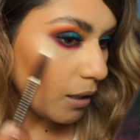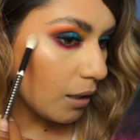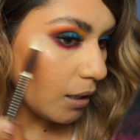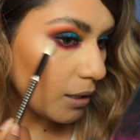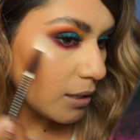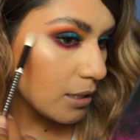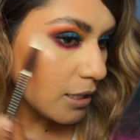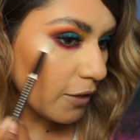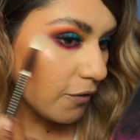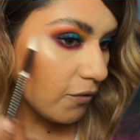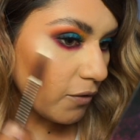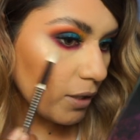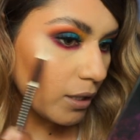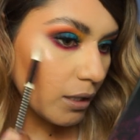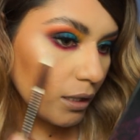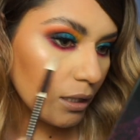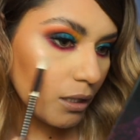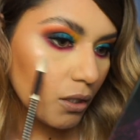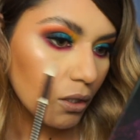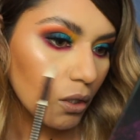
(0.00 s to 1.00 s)
It
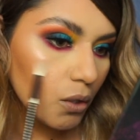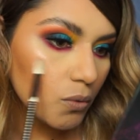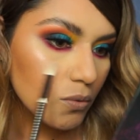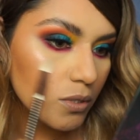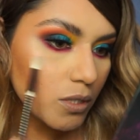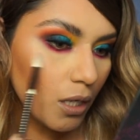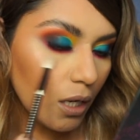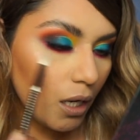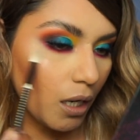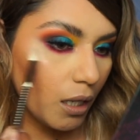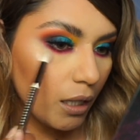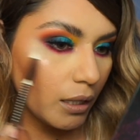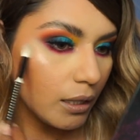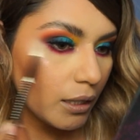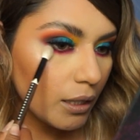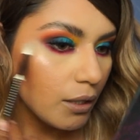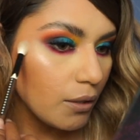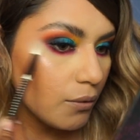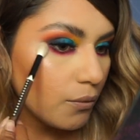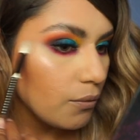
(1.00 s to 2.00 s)
definitely goes
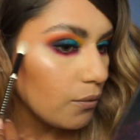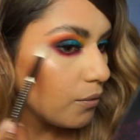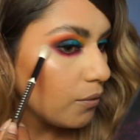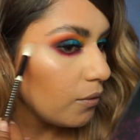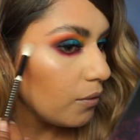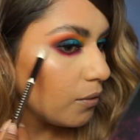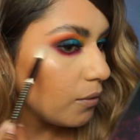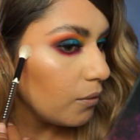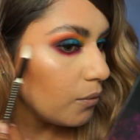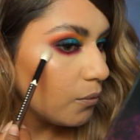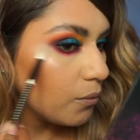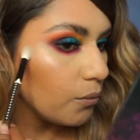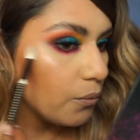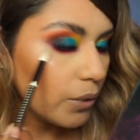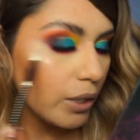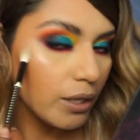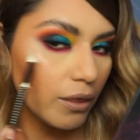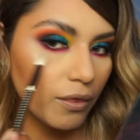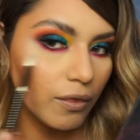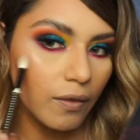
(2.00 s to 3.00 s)
on
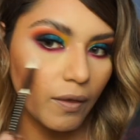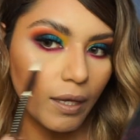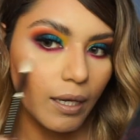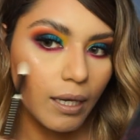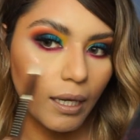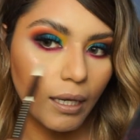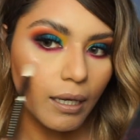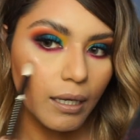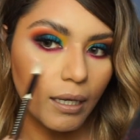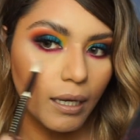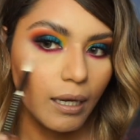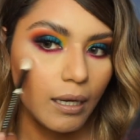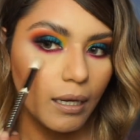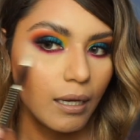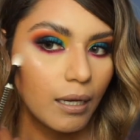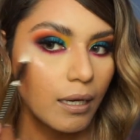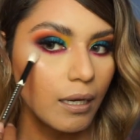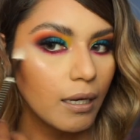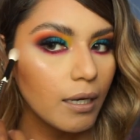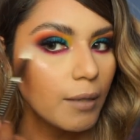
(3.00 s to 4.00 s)
with a
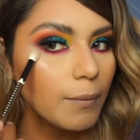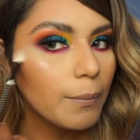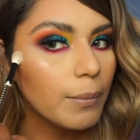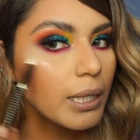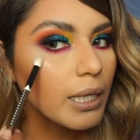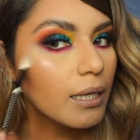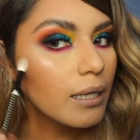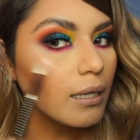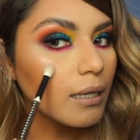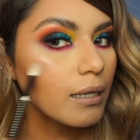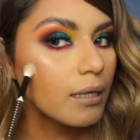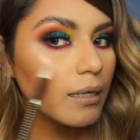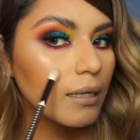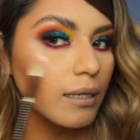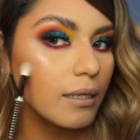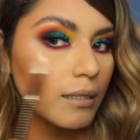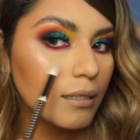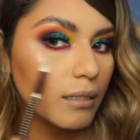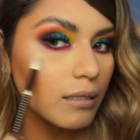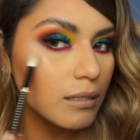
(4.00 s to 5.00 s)
pink
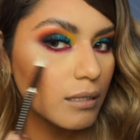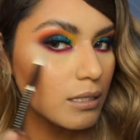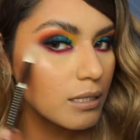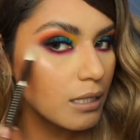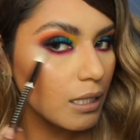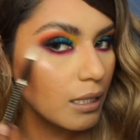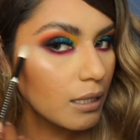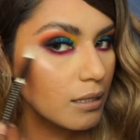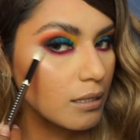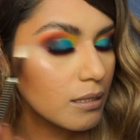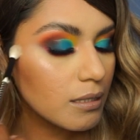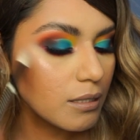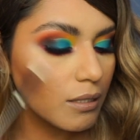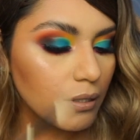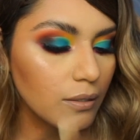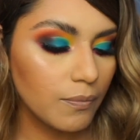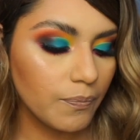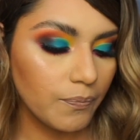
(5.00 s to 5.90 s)
tint.